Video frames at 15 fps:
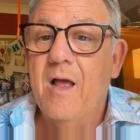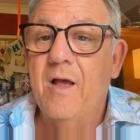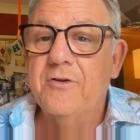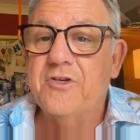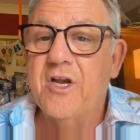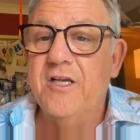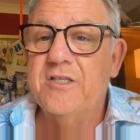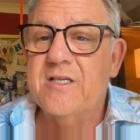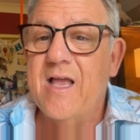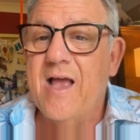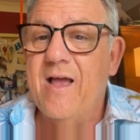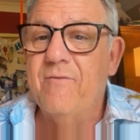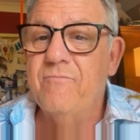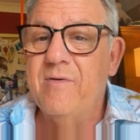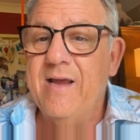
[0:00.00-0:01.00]
I just
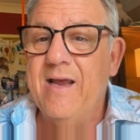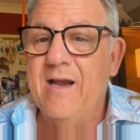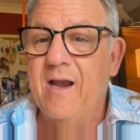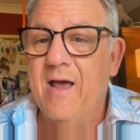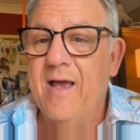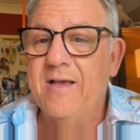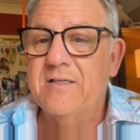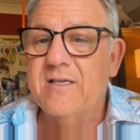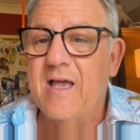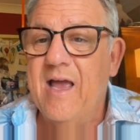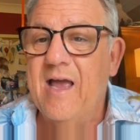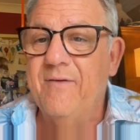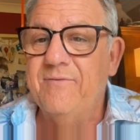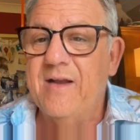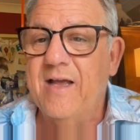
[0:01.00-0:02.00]
realised I
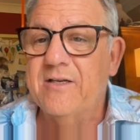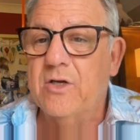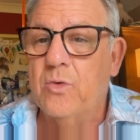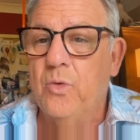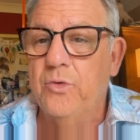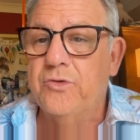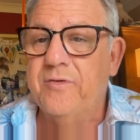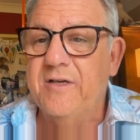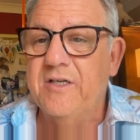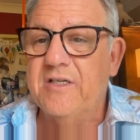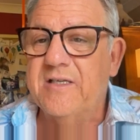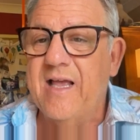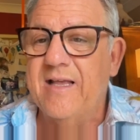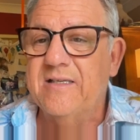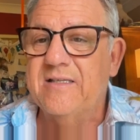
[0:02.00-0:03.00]
haven't had a 1/4 inch
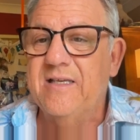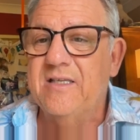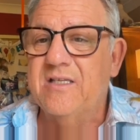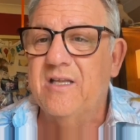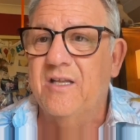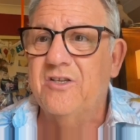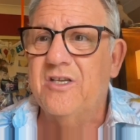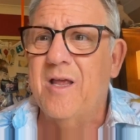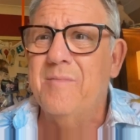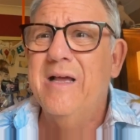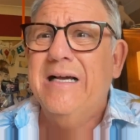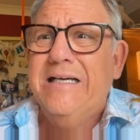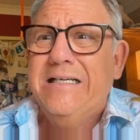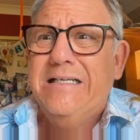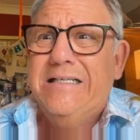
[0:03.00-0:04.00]
set since lunchtime.
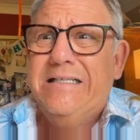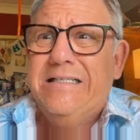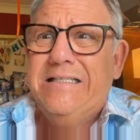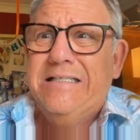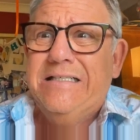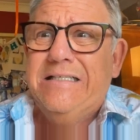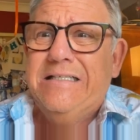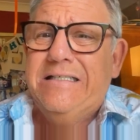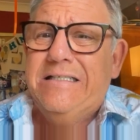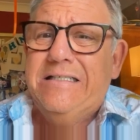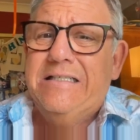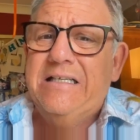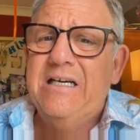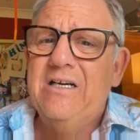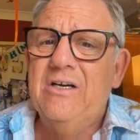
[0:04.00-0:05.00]

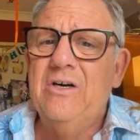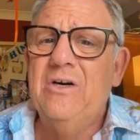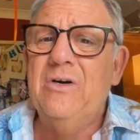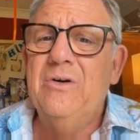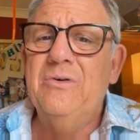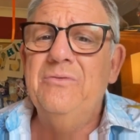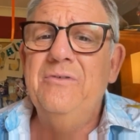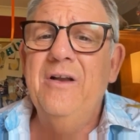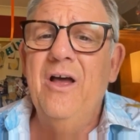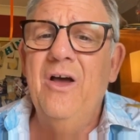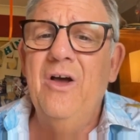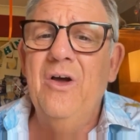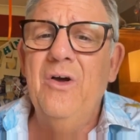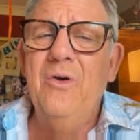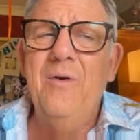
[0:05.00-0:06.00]
Oh,
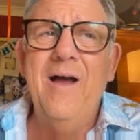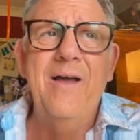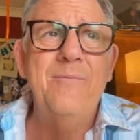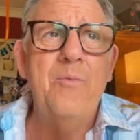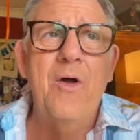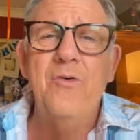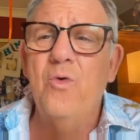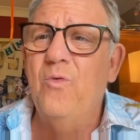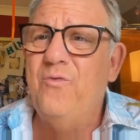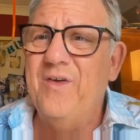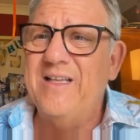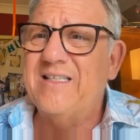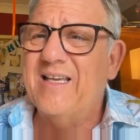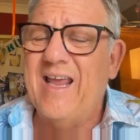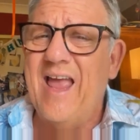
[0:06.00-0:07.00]
no. It won't all
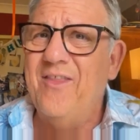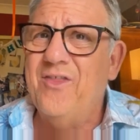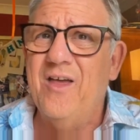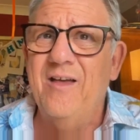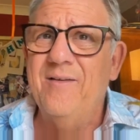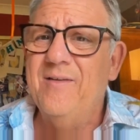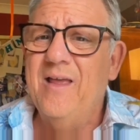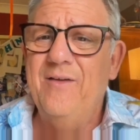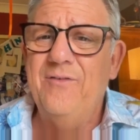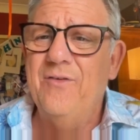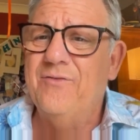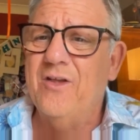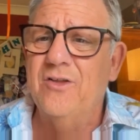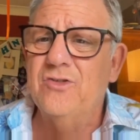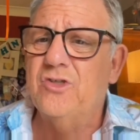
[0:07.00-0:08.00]
fit together. If
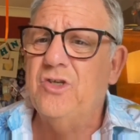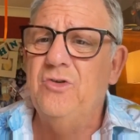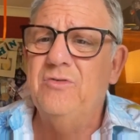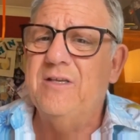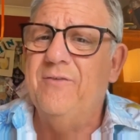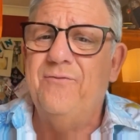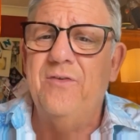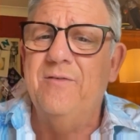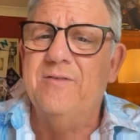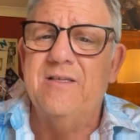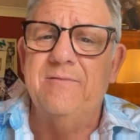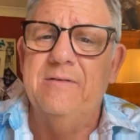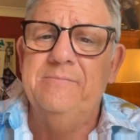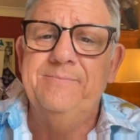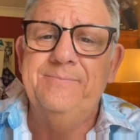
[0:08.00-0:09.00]
you've done two
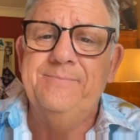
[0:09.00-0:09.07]
different...